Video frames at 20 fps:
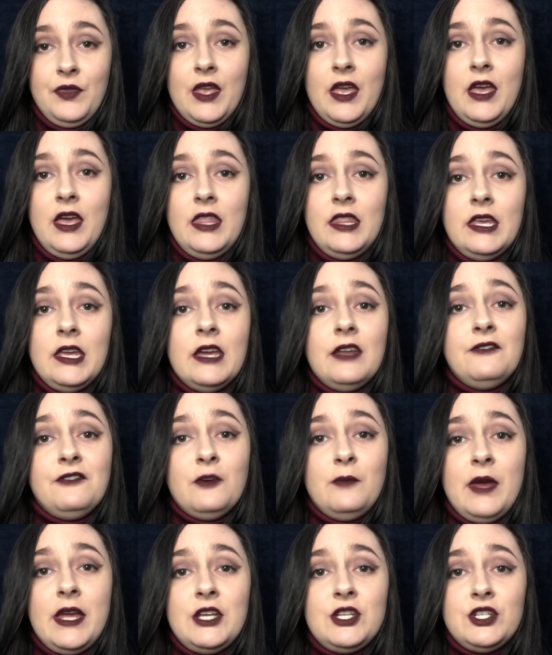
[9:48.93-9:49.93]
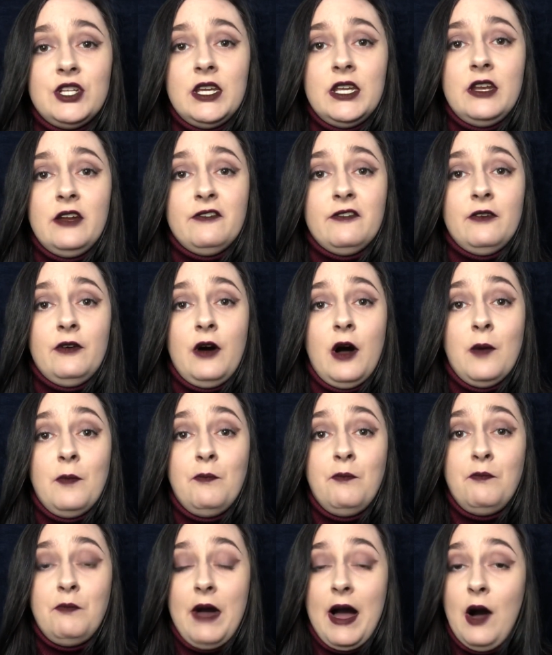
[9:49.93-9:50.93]
The information
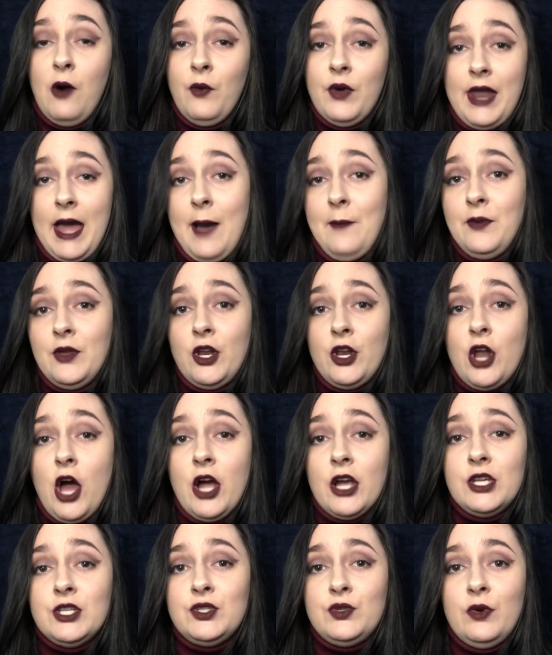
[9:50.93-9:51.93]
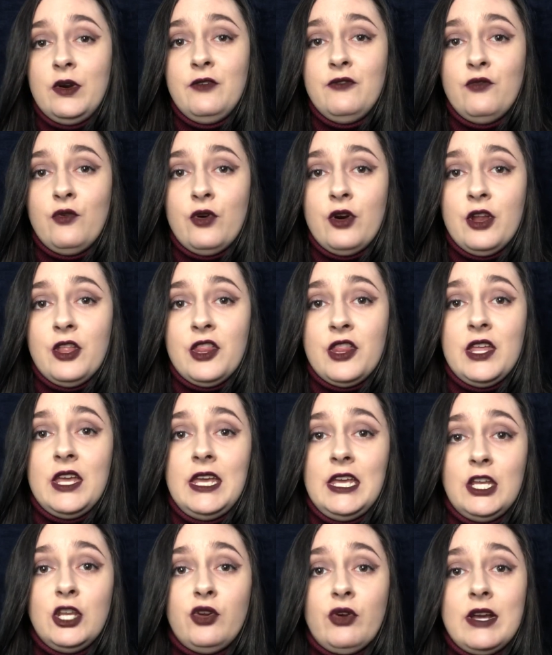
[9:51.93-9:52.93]
about what happened on August 24th
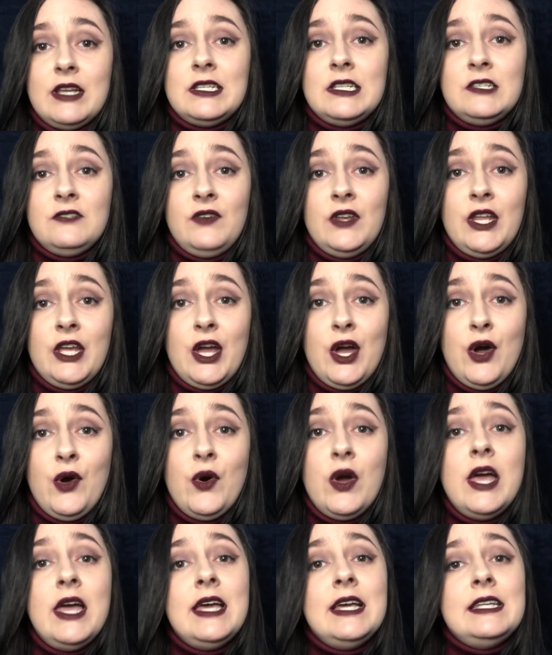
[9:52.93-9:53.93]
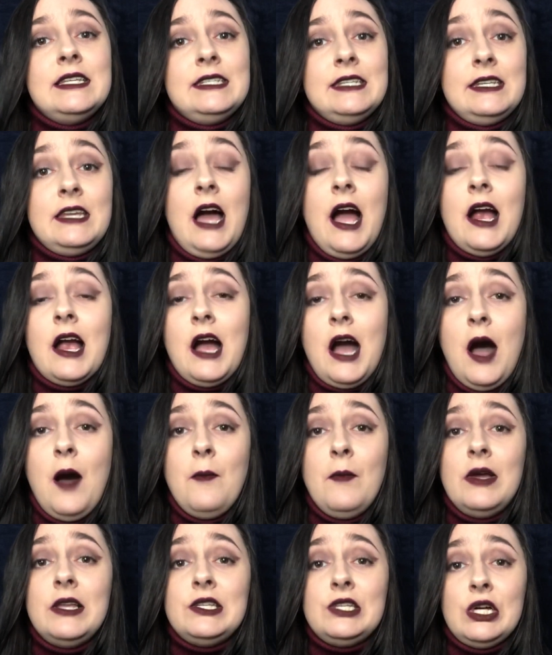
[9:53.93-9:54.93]
in Grace's video did not
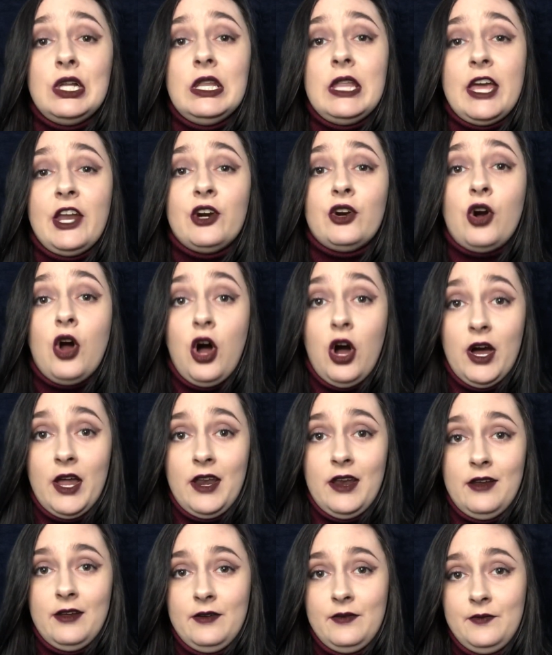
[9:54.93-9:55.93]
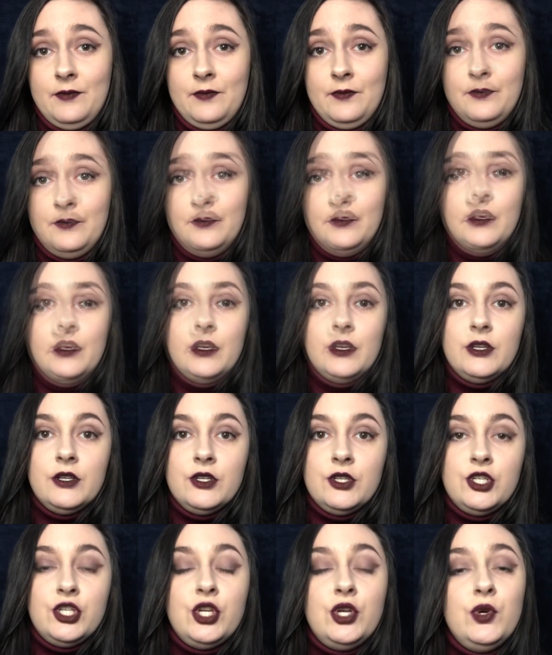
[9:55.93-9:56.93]
come until later on.
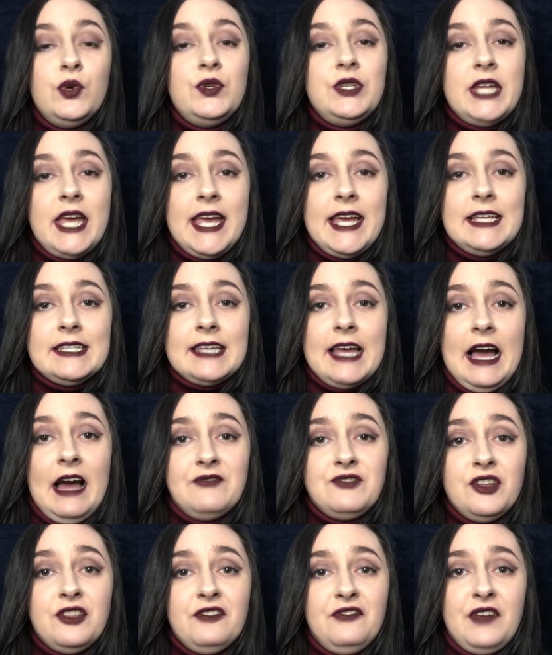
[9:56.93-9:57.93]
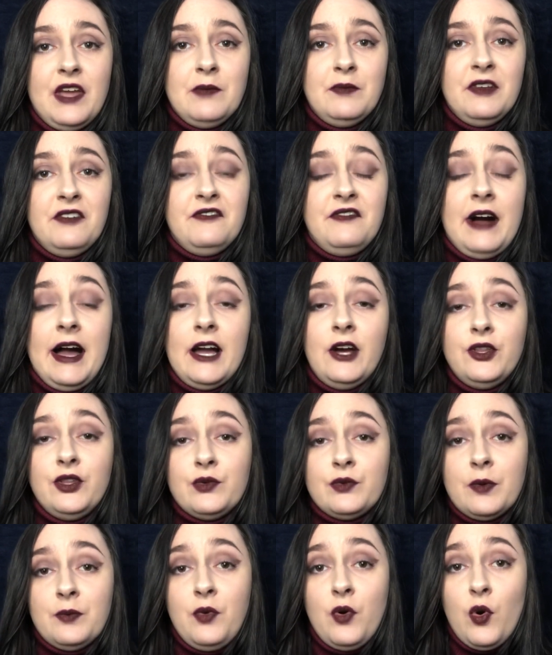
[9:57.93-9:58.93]
2 days after the family filed
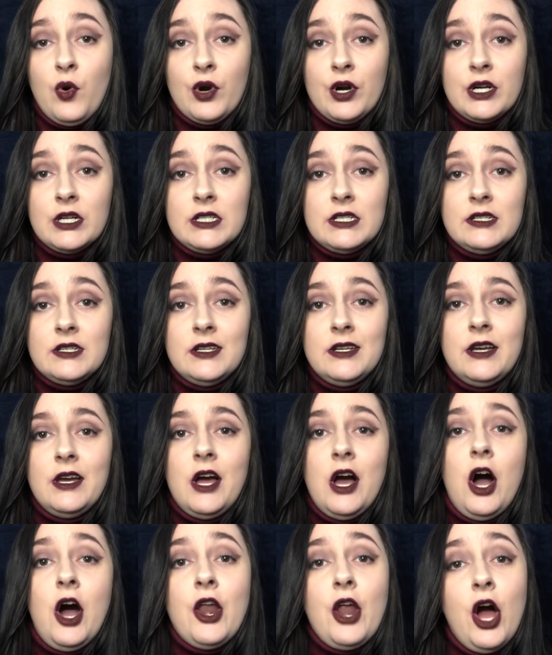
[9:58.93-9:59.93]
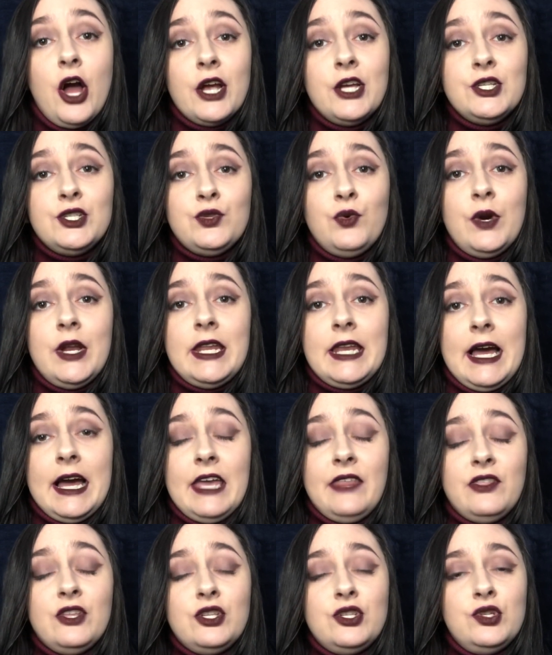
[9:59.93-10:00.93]
the report, On August
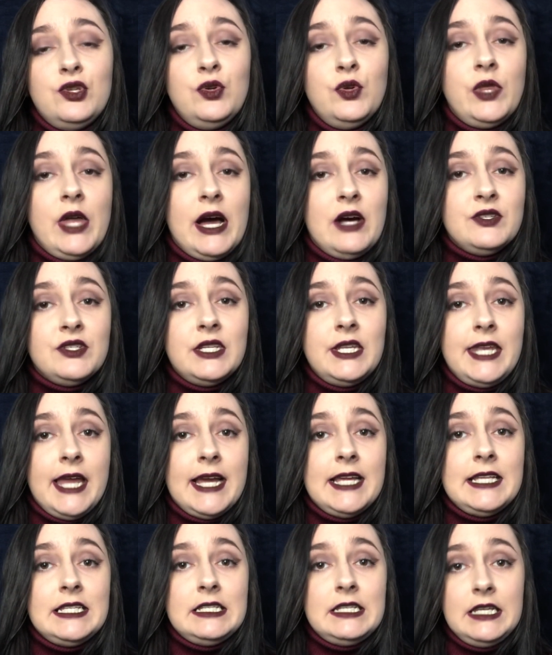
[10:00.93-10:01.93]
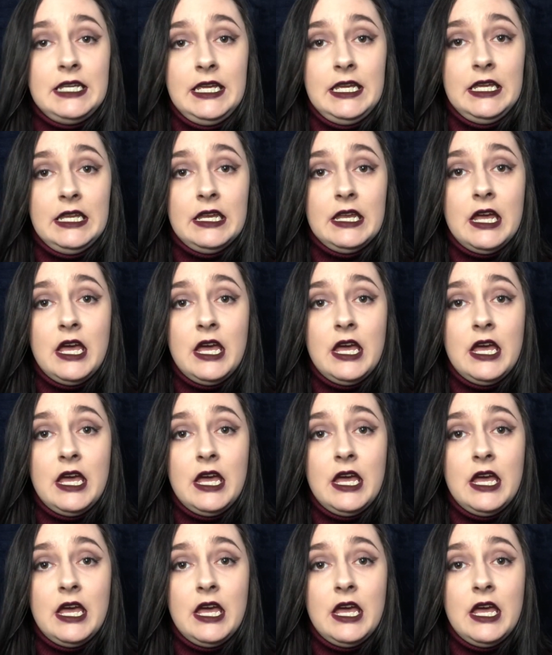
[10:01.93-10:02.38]
29th, 2019,